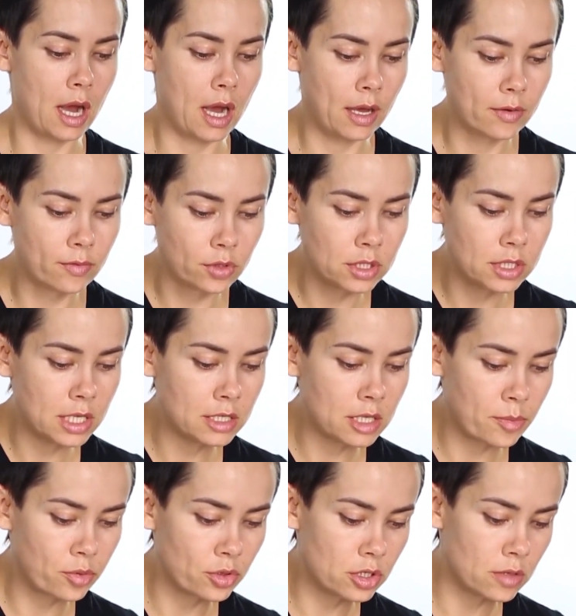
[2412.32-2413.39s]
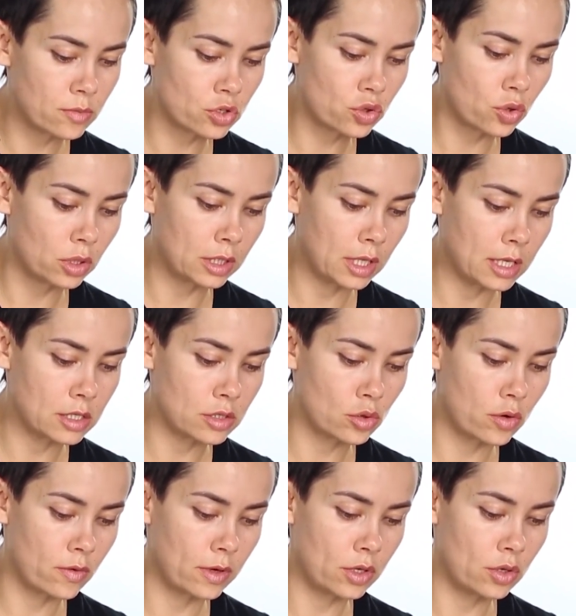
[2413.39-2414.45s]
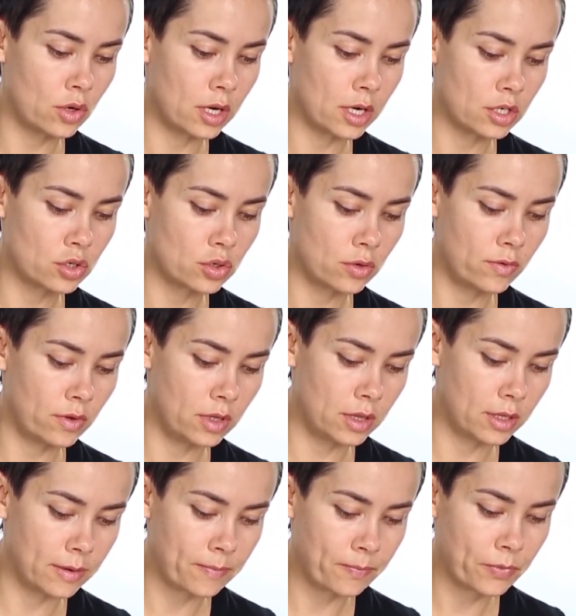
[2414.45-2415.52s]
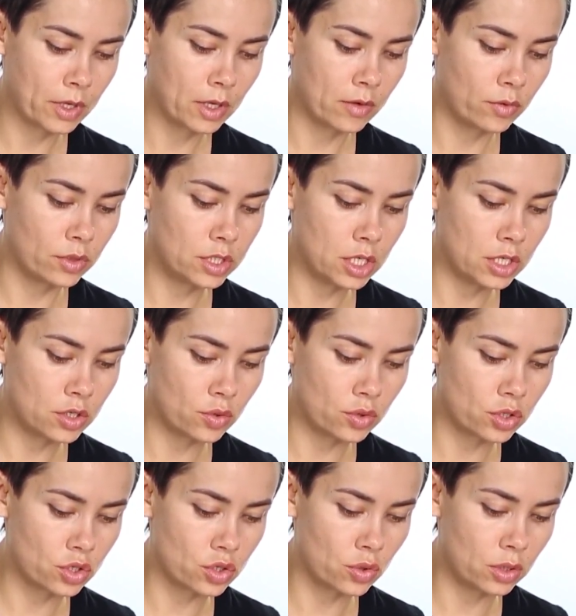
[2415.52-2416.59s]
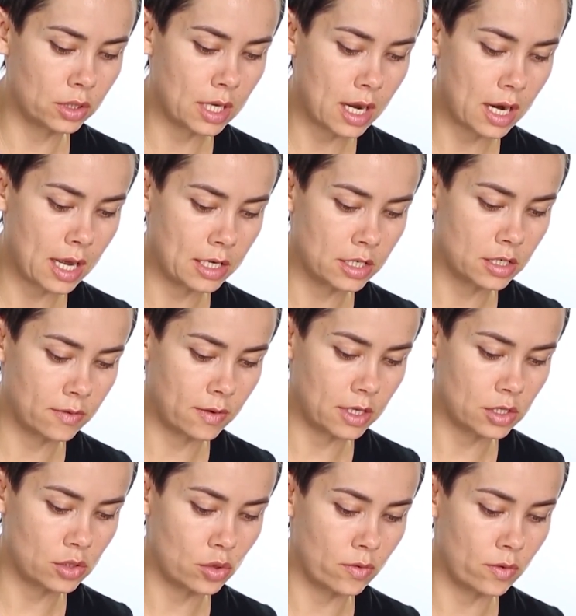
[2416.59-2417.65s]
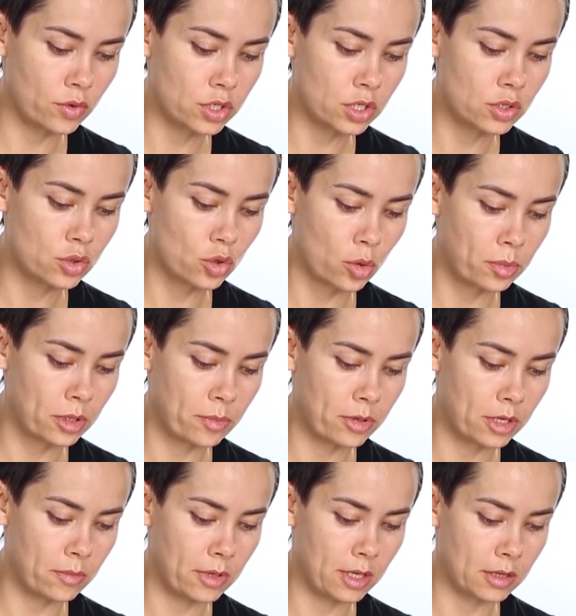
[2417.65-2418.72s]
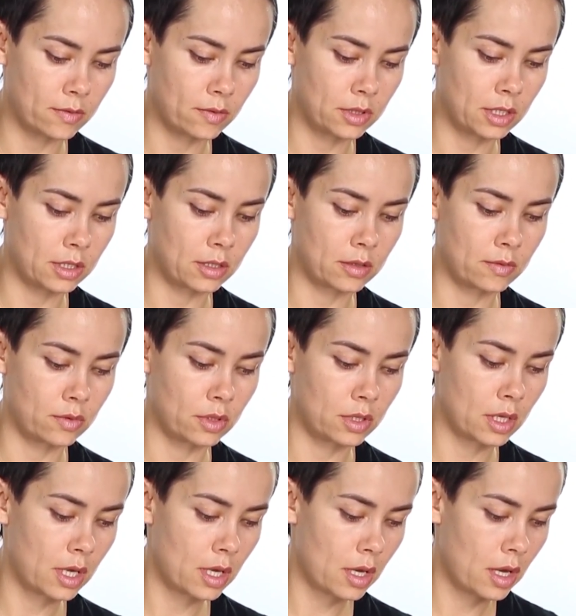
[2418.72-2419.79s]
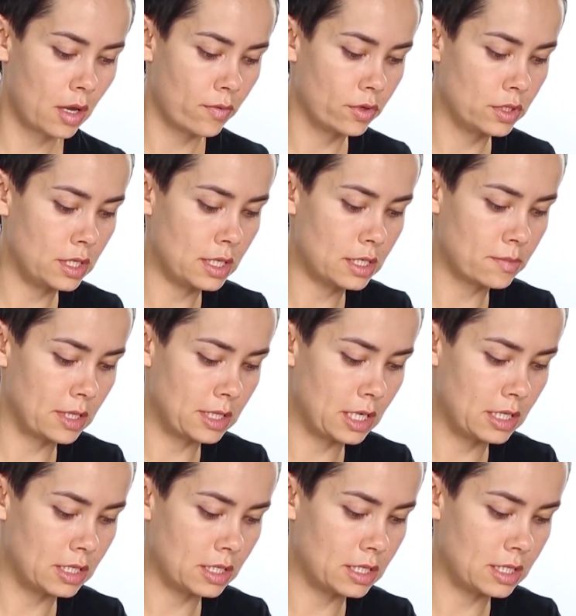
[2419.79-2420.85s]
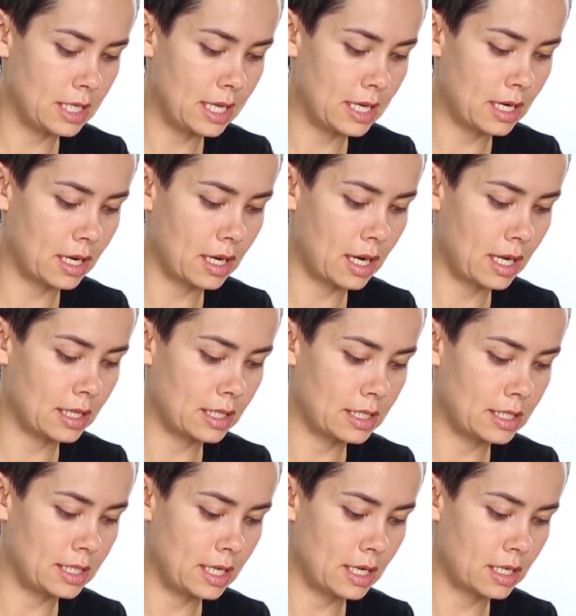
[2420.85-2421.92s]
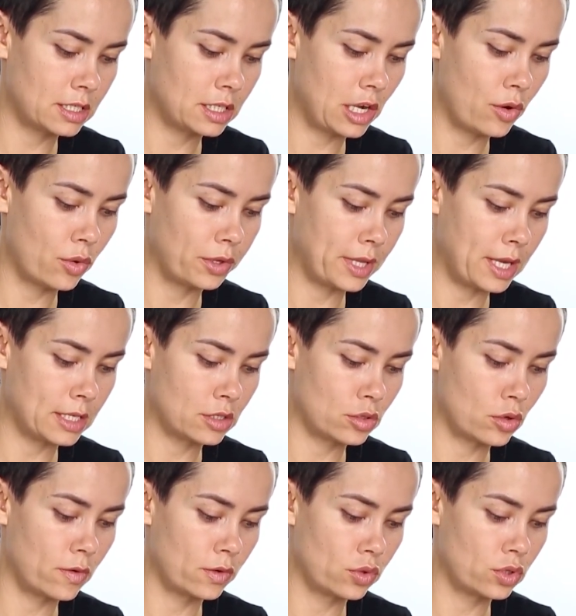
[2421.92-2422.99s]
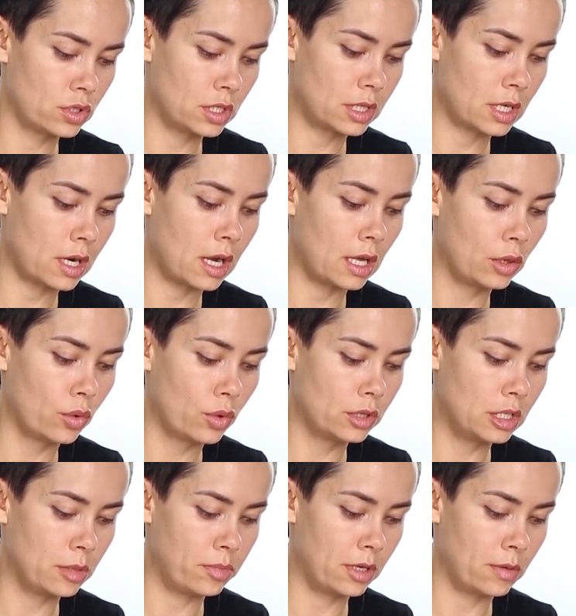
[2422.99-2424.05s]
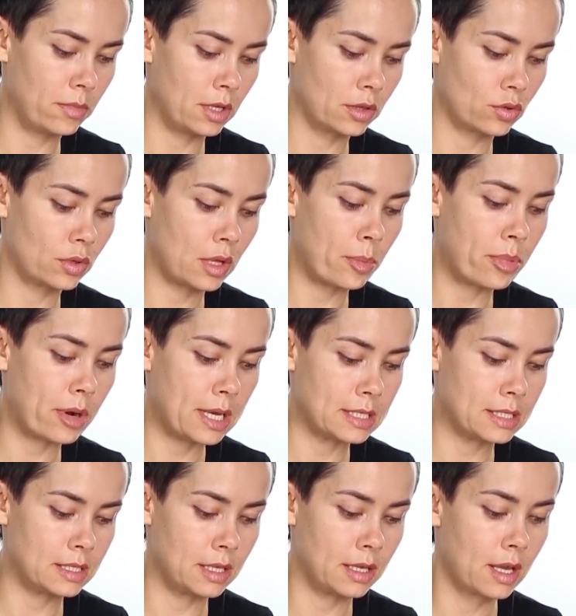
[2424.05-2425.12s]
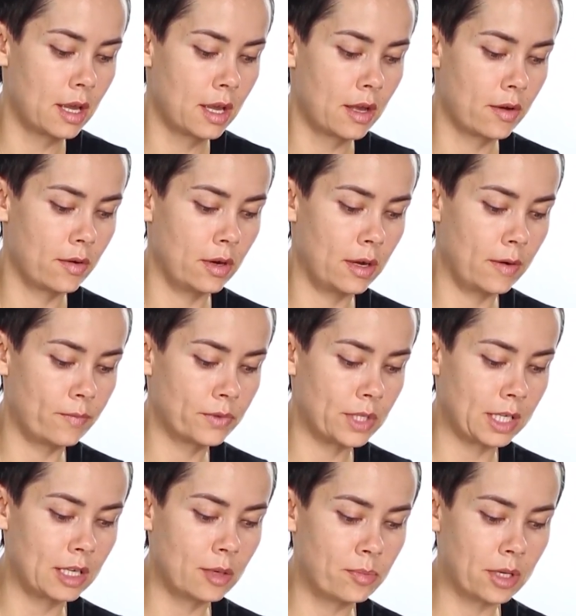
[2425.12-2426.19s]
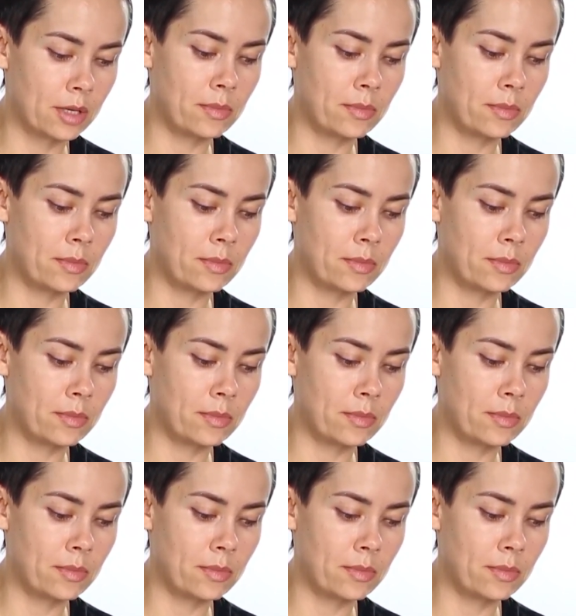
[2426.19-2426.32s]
A form of manufacturers. Here's a yellow base again. It can be clearly seen. Here it is. Yellow-orange, a very warm pigment again. Here is some kind of gray-green base, so it's cold.